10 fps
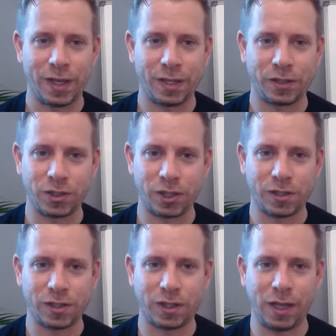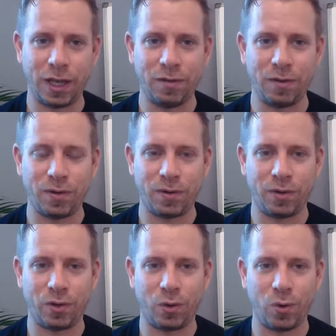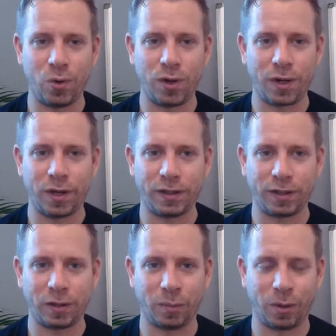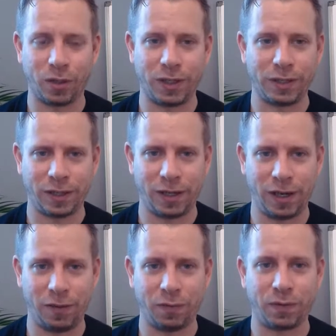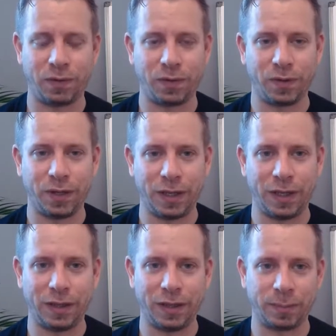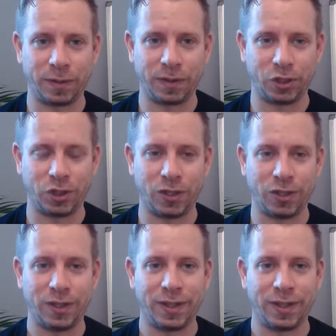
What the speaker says: It's just even organizing the body to lift the knee in this position